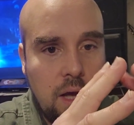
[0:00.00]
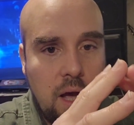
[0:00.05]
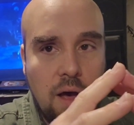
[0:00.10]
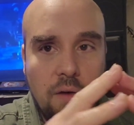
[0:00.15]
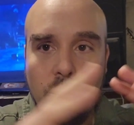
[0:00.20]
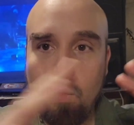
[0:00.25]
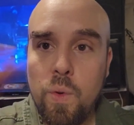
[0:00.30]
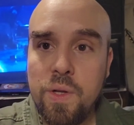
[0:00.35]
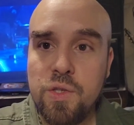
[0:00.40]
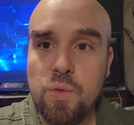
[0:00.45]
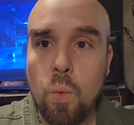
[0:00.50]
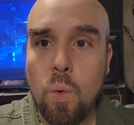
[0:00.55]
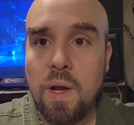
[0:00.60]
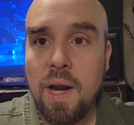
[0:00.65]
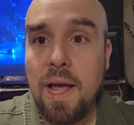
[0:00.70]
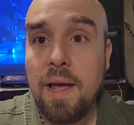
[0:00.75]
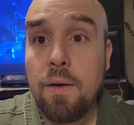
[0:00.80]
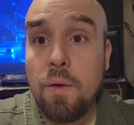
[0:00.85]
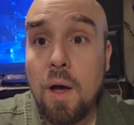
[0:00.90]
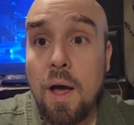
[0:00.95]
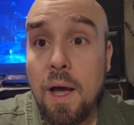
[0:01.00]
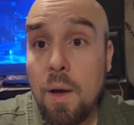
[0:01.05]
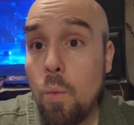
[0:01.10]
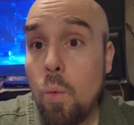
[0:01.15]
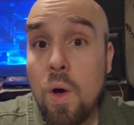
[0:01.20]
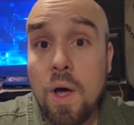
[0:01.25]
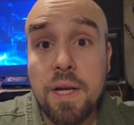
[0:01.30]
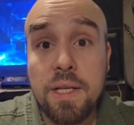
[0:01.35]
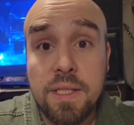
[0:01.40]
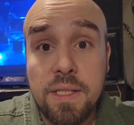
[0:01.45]
of which one I
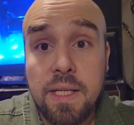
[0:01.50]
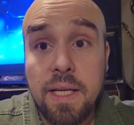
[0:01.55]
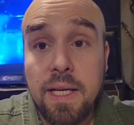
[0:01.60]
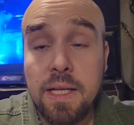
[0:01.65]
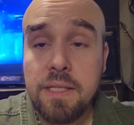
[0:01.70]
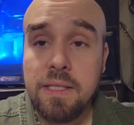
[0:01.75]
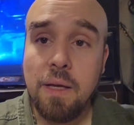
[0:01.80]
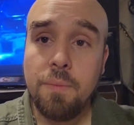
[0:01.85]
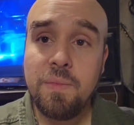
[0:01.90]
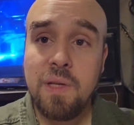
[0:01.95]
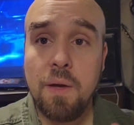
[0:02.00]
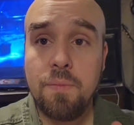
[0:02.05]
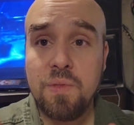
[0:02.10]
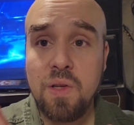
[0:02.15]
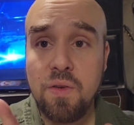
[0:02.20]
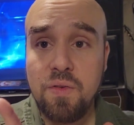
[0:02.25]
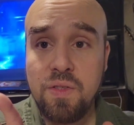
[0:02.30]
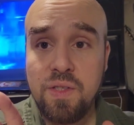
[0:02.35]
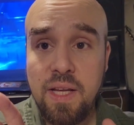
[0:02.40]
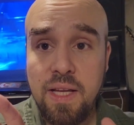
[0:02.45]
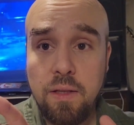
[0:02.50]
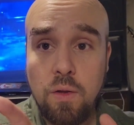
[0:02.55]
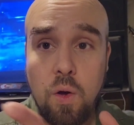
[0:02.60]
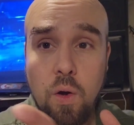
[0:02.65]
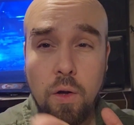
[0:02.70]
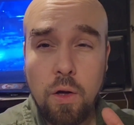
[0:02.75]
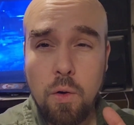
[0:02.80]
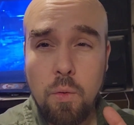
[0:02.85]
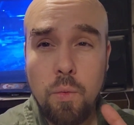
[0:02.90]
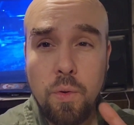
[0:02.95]
want to see. And sometimes I'll stay
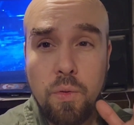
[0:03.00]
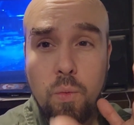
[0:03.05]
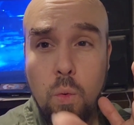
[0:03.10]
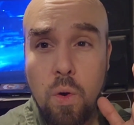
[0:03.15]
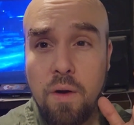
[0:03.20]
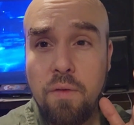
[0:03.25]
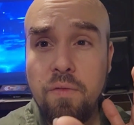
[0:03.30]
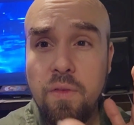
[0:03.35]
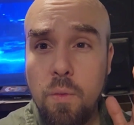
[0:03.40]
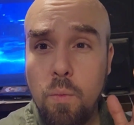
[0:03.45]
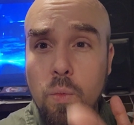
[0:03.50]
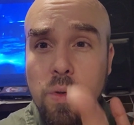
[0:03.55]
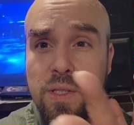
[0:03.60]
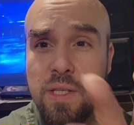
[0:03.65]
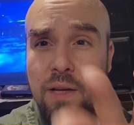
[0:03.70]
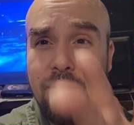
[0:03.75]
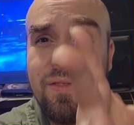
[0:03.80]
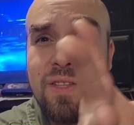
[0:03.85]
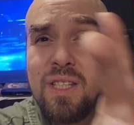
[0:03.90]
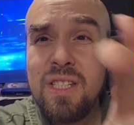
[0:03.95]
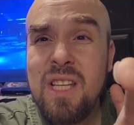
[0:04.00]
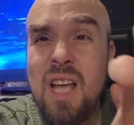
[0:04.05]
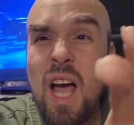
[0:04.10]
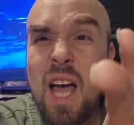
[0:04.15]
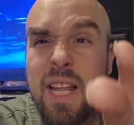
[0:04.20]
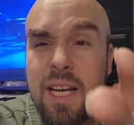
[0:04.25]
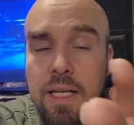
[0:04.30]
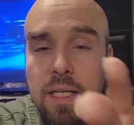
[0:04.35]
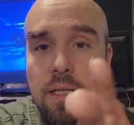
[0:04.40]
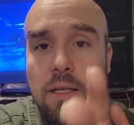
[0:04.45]
longer with one of them once I've
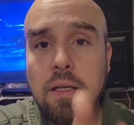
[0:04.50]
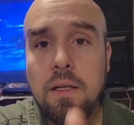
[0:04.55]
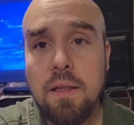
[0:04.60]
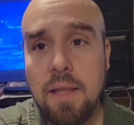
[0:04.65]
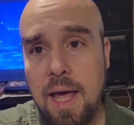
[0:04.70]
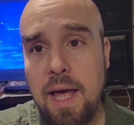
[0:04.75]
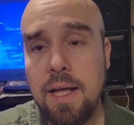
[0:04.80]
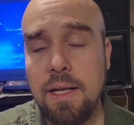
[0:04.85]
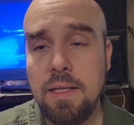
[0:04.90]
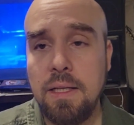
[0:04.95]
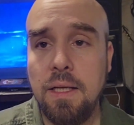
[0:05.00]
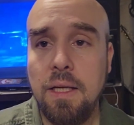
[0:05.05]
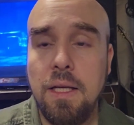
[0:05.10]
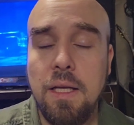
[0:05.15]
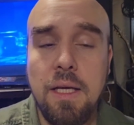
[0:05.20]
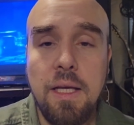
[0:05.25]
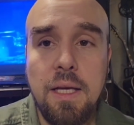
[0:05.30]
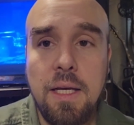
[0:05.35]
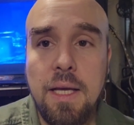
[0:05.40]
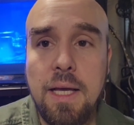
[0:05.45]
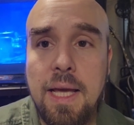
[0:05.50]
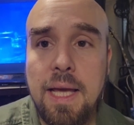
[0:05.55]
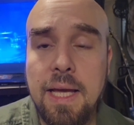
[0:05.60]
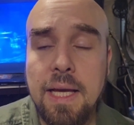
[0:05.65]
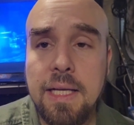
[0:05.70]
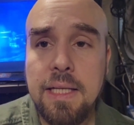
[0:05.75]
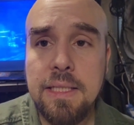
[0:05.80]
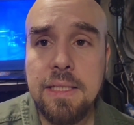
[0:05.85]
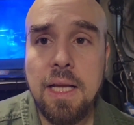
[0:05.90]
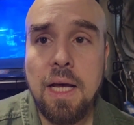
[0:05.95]
decided that.
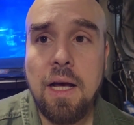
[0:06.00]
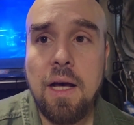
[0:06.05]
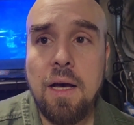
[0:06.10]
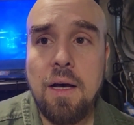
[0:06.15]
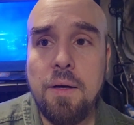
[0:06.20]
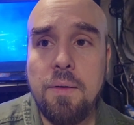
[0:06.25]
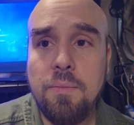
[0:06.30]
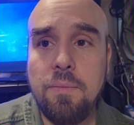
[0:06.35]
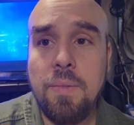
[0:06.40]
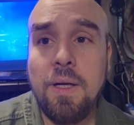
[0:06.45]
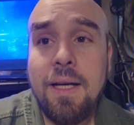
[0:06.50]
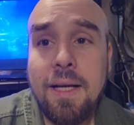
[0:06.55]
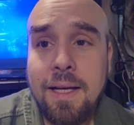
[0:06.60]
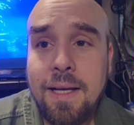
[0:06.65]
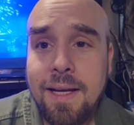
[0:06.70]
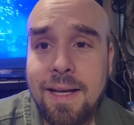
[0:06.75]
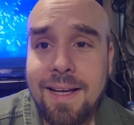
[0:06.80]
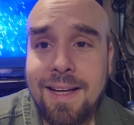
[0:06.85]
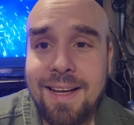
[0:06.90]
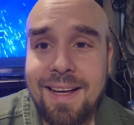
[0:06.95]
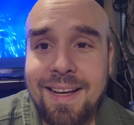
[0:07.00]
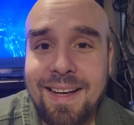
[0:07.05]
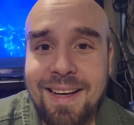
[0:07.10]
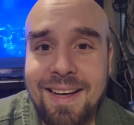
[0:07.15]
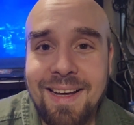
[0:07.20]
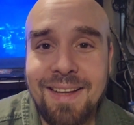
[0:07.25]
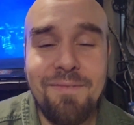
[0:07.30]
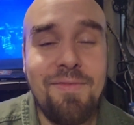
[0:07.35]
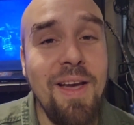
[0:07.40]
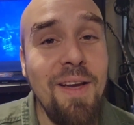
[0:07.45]
And
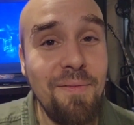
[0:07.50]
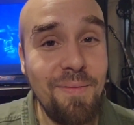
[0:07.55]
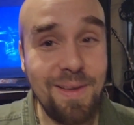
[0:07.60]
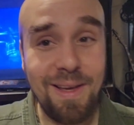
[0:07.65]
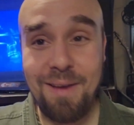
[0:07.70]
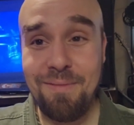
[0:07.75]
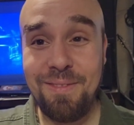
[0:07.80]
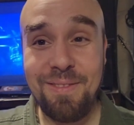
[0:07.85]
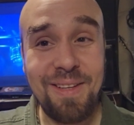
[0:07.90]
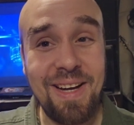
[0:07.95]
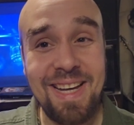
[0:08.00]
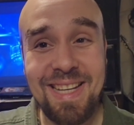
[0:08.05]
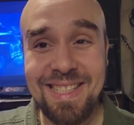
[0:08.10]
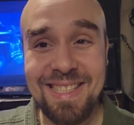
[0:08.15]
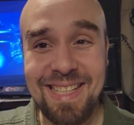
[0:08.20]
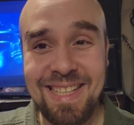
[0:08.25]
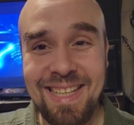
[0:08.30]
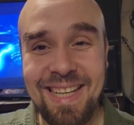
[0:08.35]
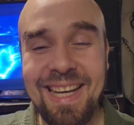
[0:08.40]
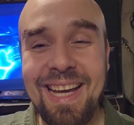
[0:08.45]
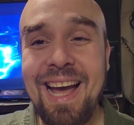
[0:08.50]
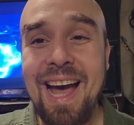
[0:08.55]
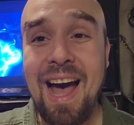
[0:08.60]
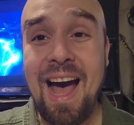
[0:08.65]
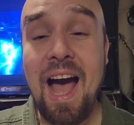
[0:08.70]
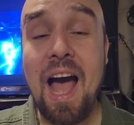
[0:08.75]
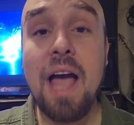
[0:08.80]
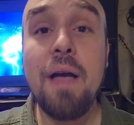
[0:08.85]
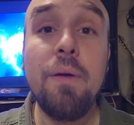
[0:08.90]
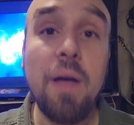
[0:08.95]
maybe I'm crazy.
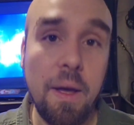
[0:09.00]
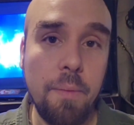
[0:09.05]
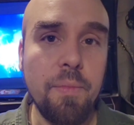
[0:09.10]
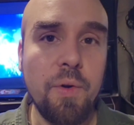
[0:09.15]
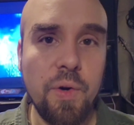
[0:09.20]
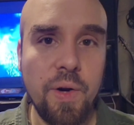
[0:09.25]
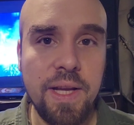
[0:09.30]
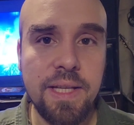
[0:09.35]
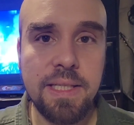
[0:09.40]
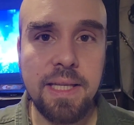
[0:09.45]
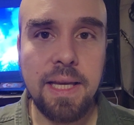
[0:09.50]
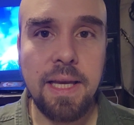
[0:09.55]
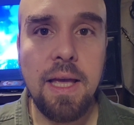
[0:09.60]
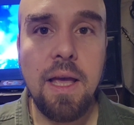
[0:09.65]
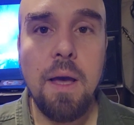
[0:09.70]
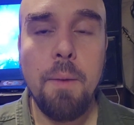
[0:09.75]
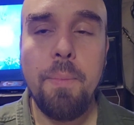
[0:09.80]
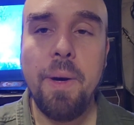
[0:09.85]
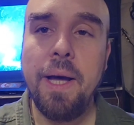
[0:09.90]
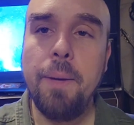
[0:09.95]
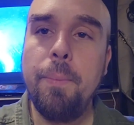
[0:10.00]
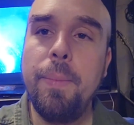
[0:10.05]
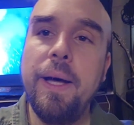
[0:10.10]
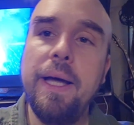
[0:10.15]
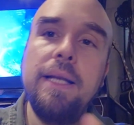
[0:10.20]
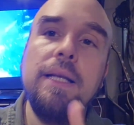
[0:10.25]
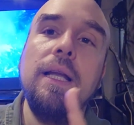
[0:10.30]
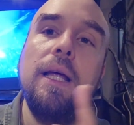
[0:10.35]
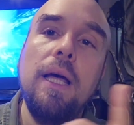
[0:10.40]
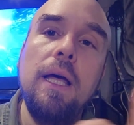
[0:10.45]
I am crazy.
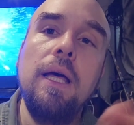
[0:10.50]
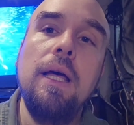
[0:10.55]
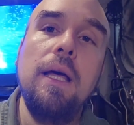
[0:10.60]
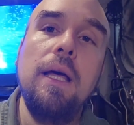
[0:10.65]
But